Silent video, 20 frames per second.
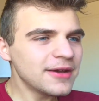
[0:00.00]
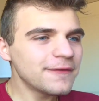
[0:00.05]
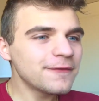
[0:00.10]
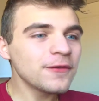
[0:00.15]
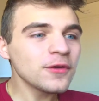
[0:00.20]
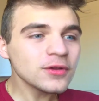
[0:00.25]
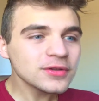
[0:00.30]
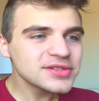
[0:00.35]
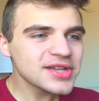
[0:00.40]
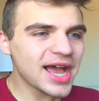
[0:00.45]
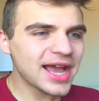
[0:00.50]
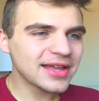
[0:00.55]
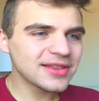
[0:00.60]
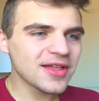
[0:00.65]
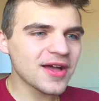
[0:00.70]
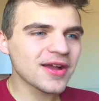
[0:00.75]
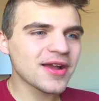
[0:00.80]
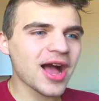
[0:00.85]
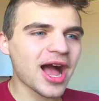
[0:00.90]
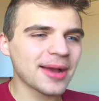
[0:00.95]
Full
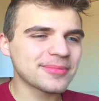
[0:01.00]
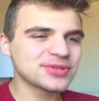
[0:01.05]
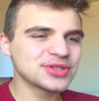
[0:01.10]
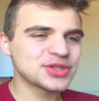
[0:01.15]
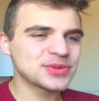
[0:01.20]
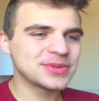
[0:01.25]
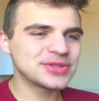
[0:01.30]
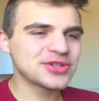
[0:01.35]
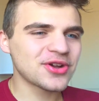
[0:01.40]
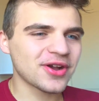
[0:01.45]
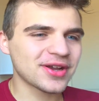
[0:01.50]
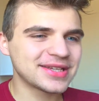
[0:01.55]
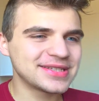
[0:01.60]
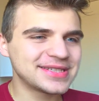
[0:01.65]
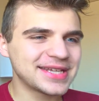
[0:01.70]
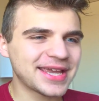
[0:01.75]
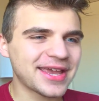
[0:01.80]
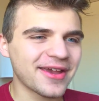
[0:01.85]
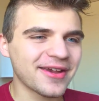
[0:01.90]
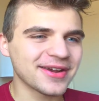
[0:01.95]
dialogue options when talking
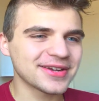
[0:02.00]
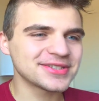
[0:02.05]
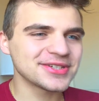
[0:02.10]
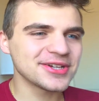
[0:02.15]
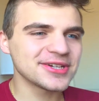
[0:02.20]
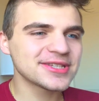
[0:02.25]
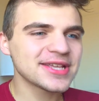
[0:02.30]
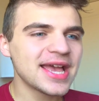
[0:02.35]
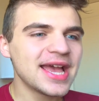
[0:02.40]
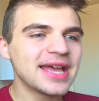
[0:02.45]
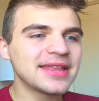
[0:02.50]
to characters.